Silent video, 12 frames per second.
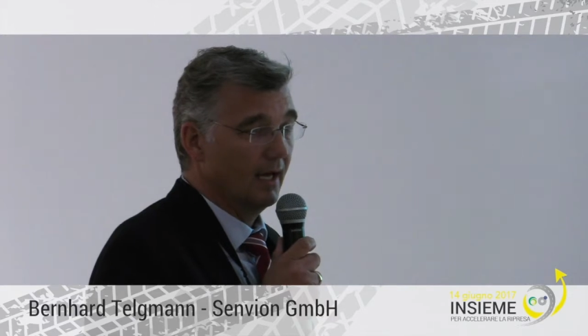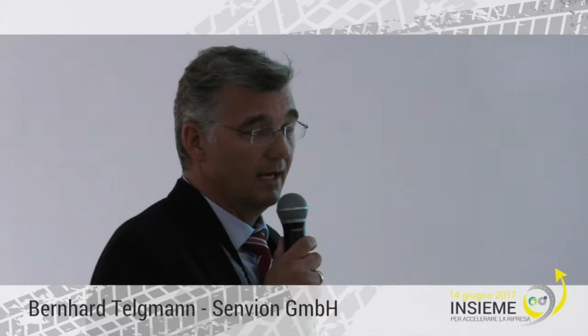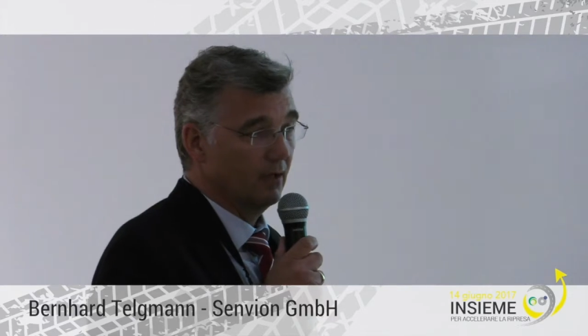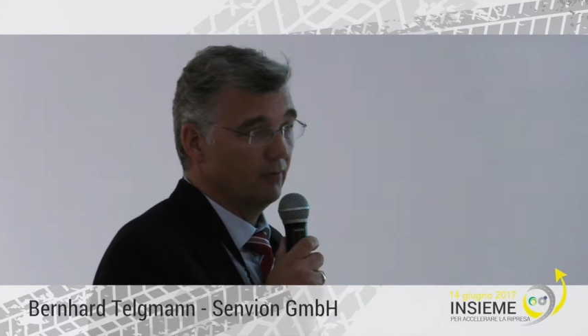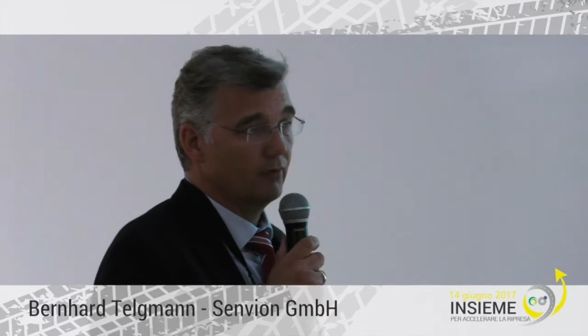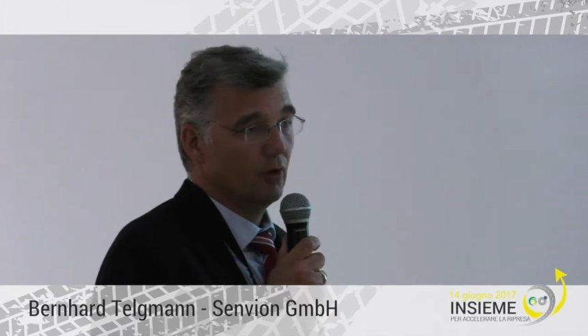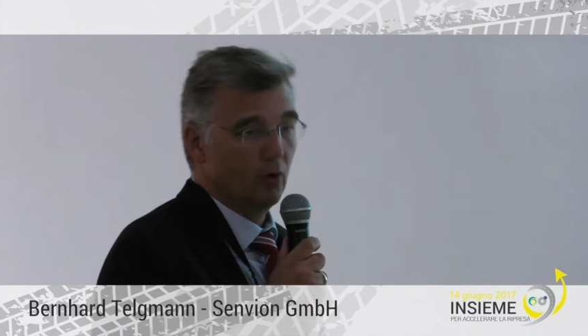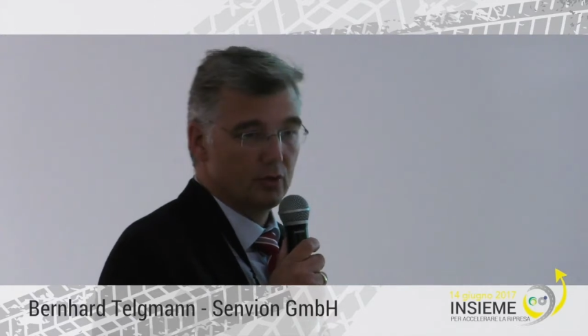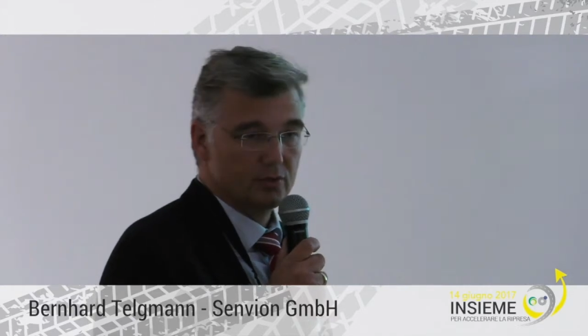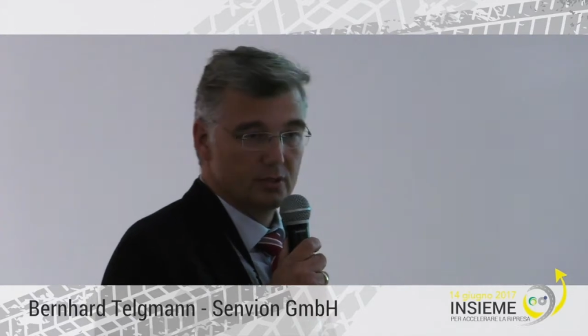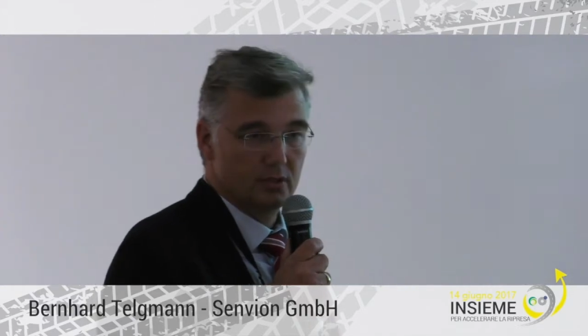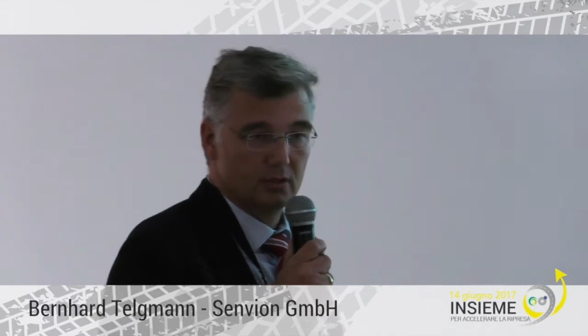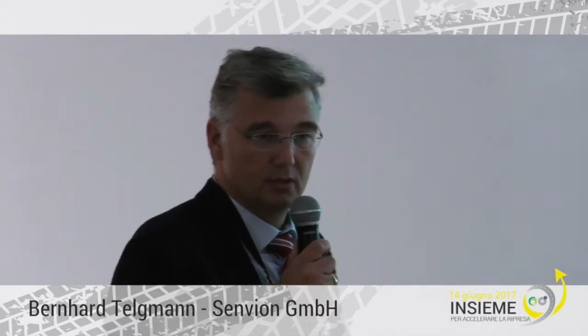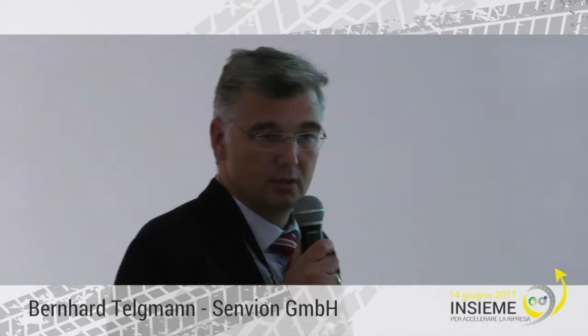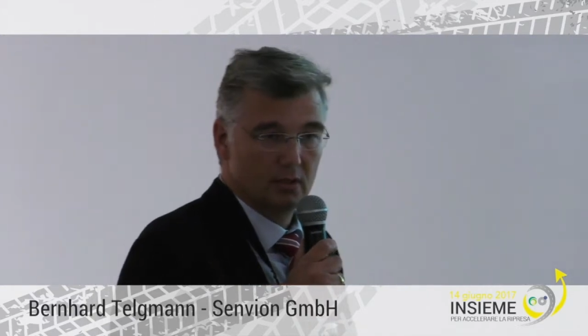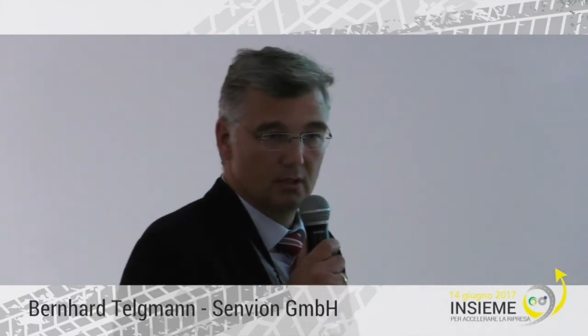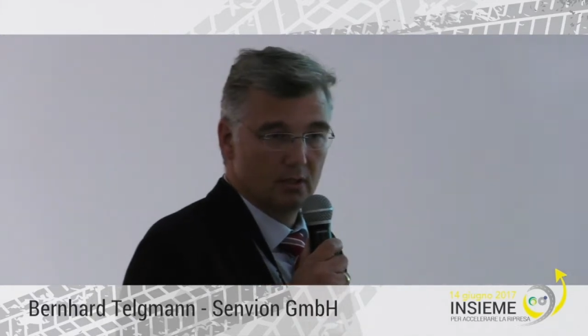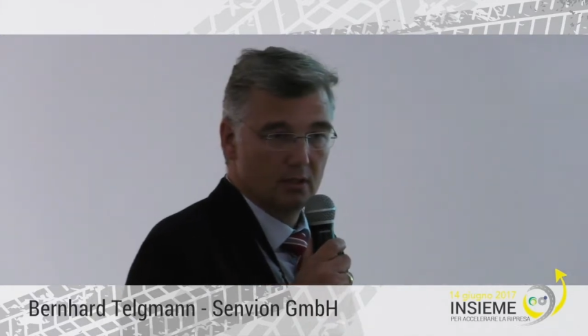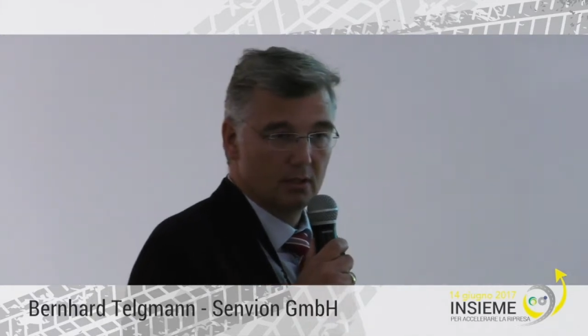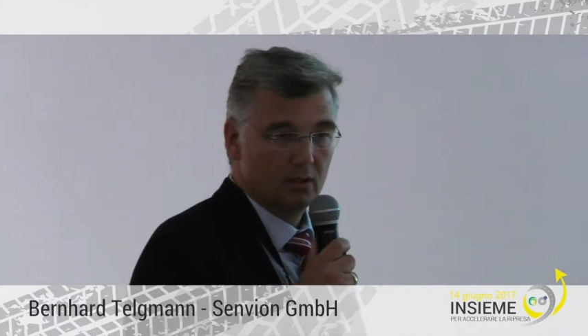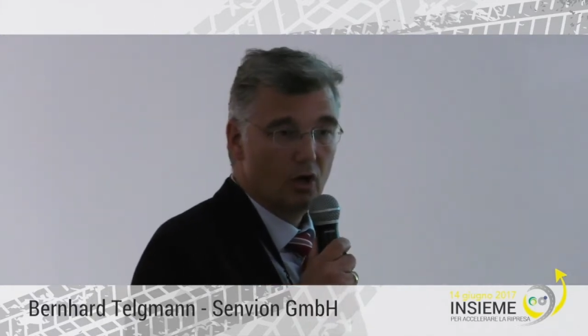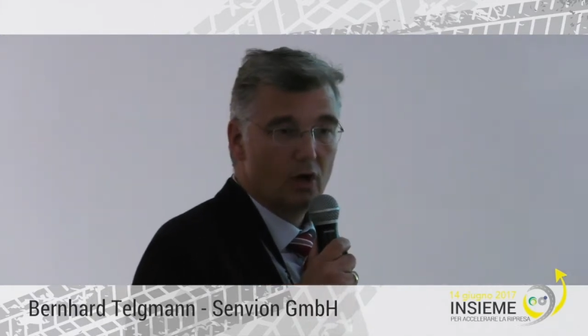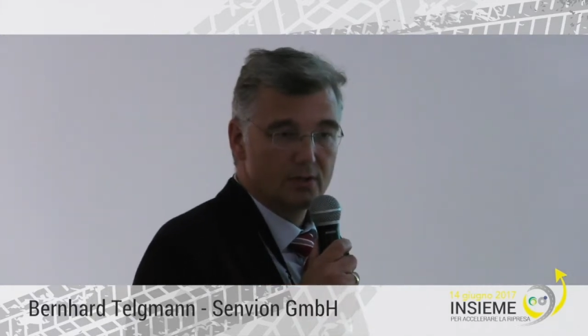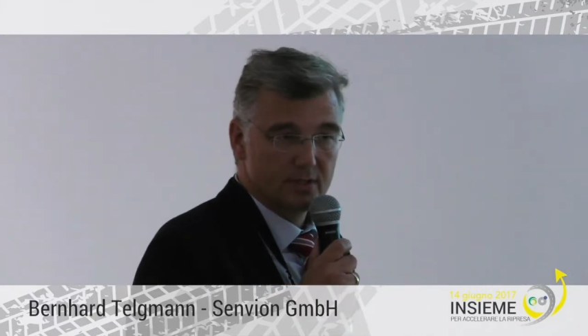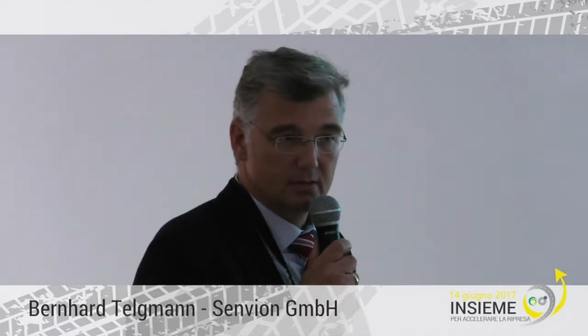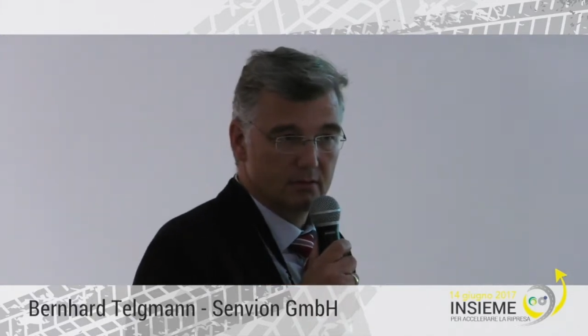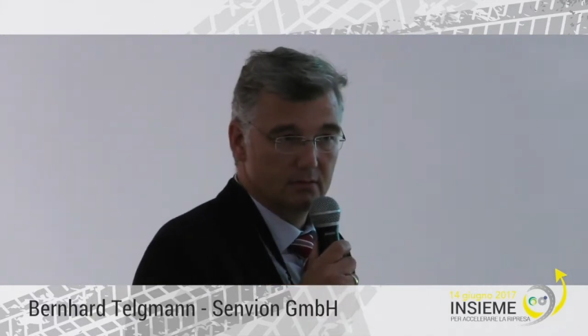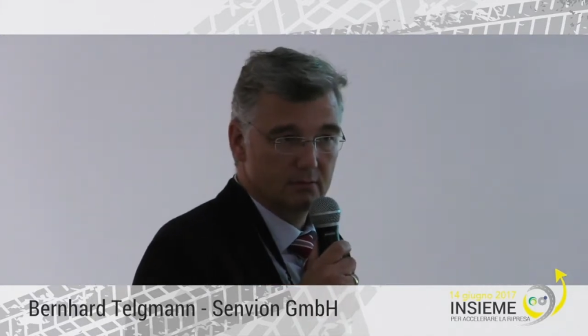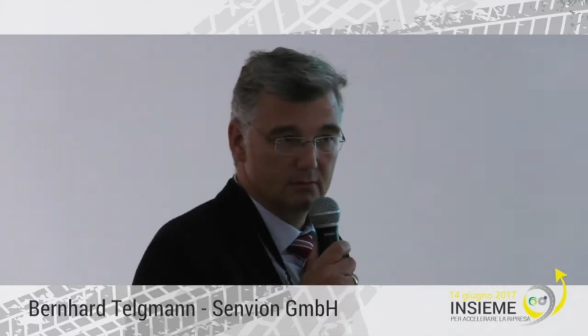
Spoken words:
and of course, cost.